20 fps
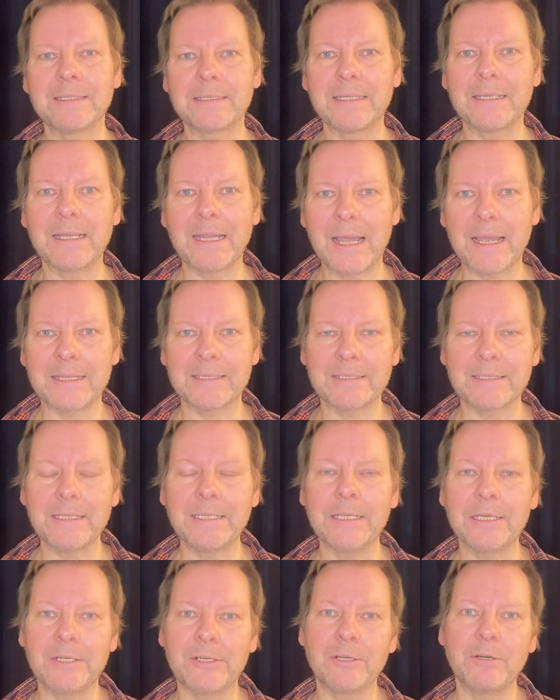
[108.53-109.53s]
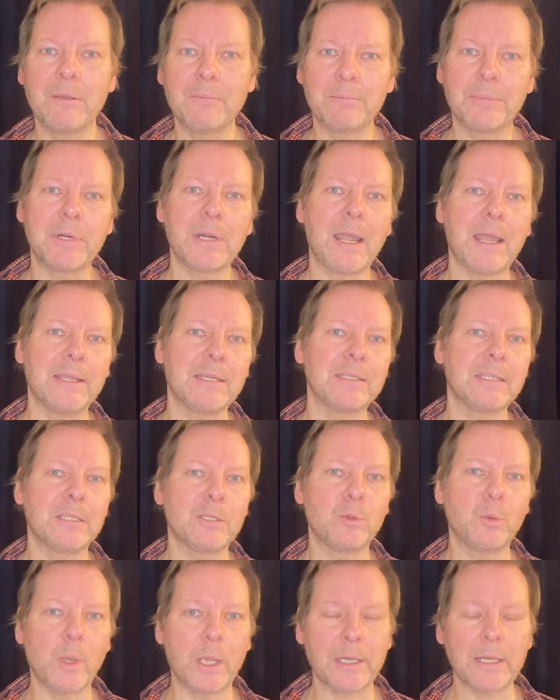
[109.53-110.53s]
the last year,
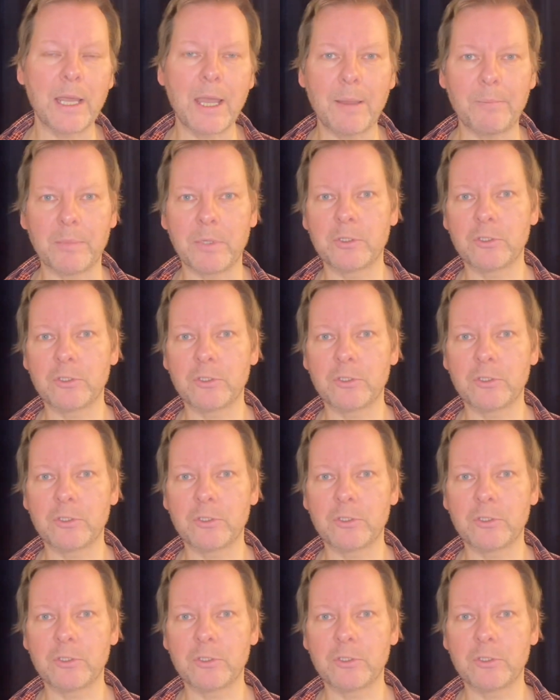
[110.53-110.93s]
prices went up.